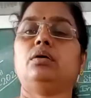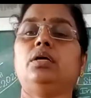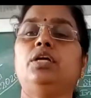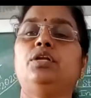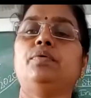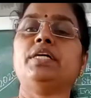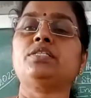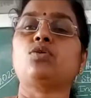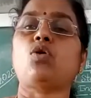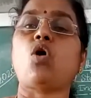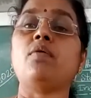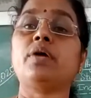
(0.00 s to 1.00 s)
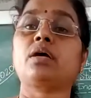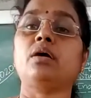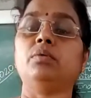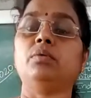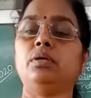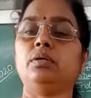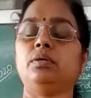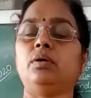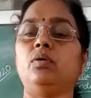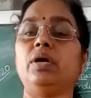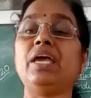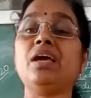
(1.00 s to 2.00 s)
It was
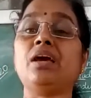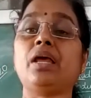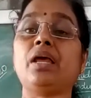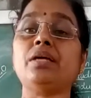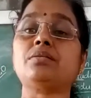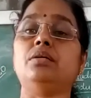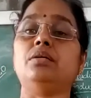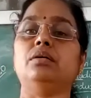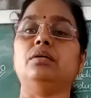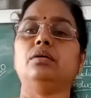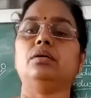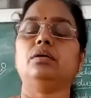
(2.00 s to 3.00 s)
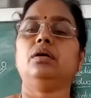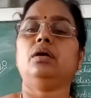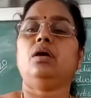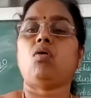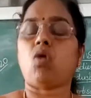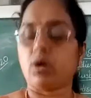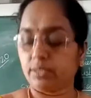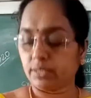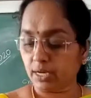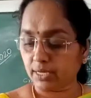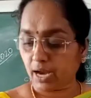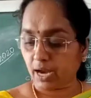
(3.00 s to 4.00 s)
overcome, increased. on the
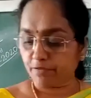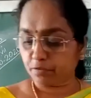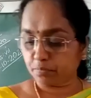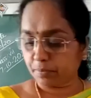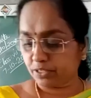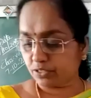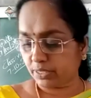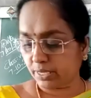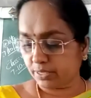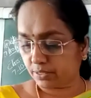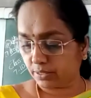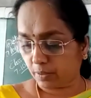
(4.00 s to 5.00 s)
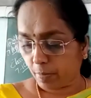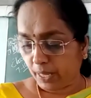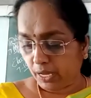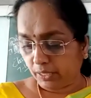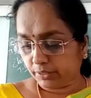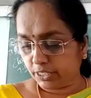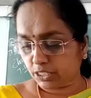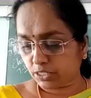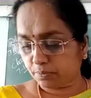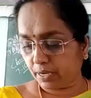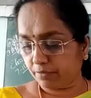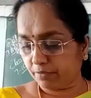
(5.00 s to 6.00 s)
craftspersons. This
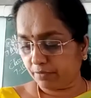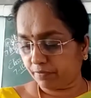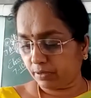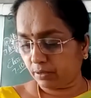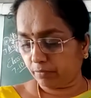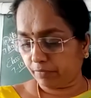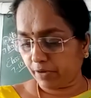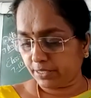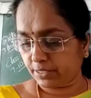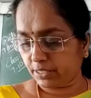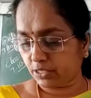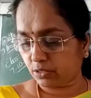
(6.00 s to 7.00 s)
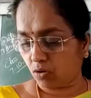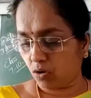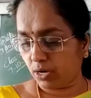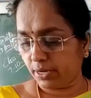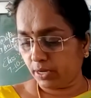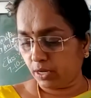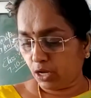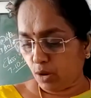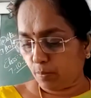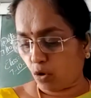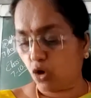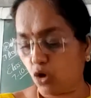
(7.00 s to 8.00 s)
phase is called
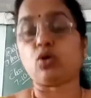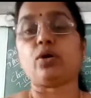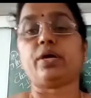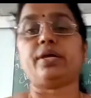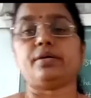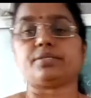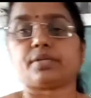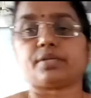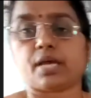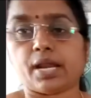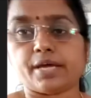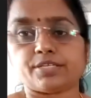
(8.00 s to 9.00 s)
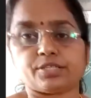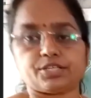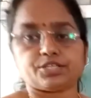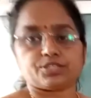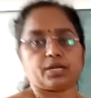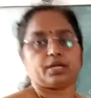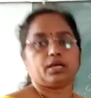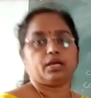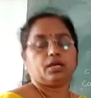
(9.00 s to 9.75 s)
proto-industrialization.